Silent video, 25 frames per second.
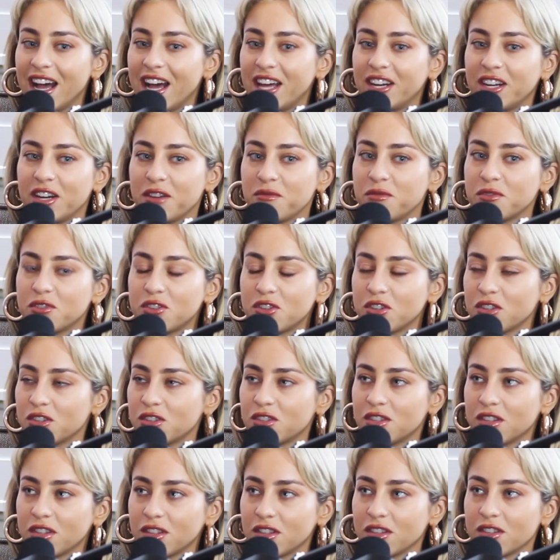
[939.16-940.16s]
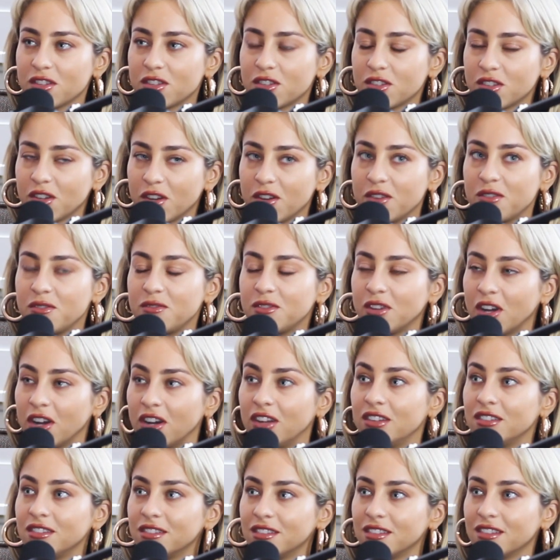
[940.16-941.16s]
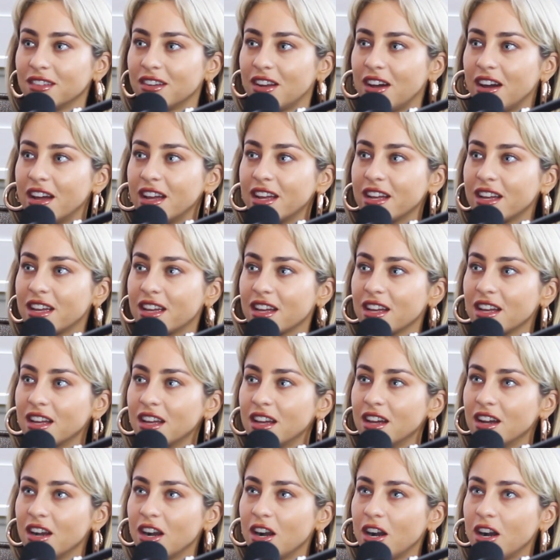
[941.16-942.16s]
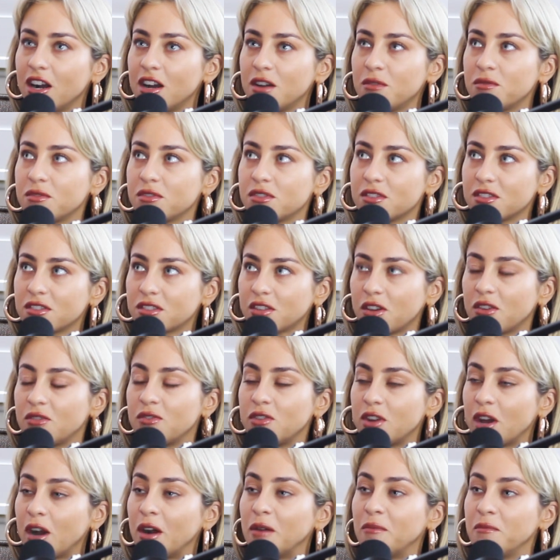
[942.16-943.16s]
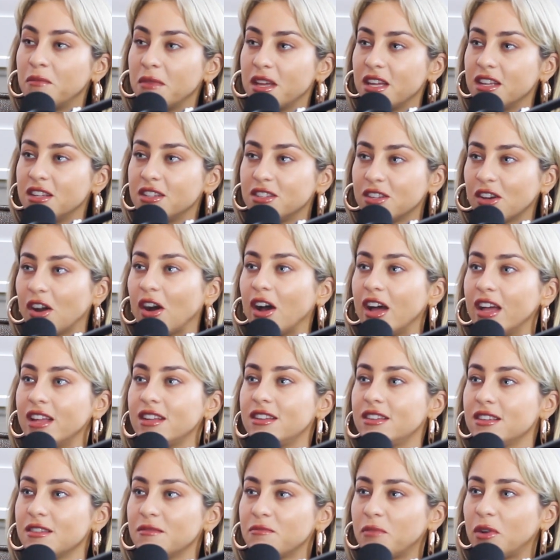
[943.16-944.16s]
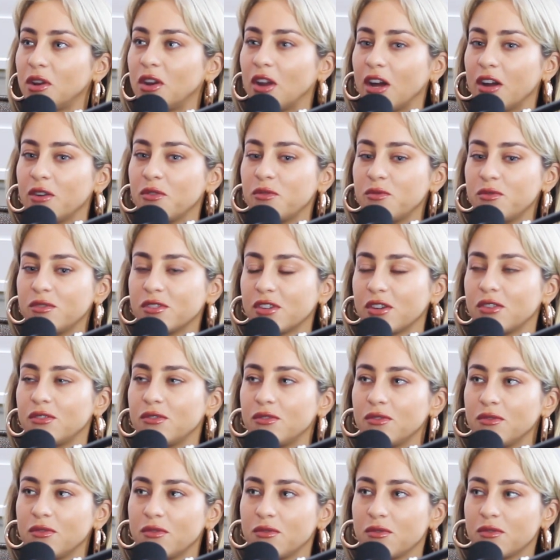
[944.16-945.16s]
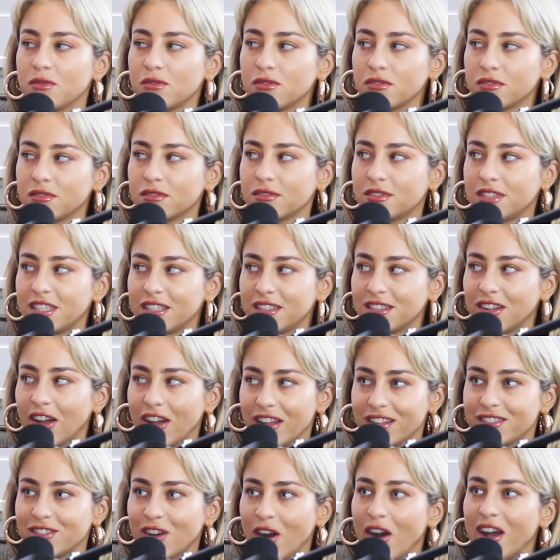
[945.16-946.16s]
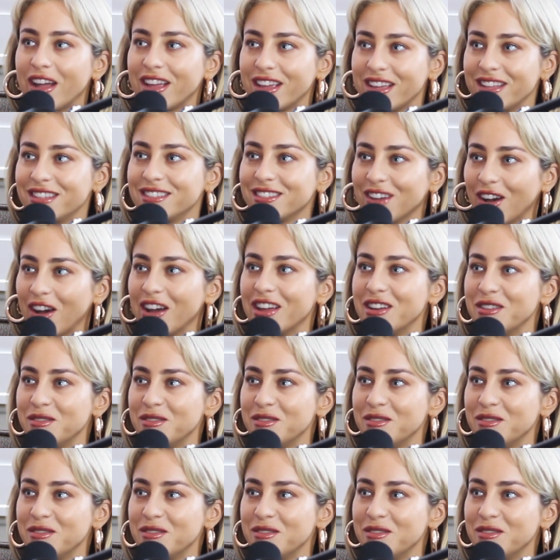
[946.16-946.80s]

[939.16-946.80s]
And I was just so done. Like, I was so numb inside, but like also like dying inside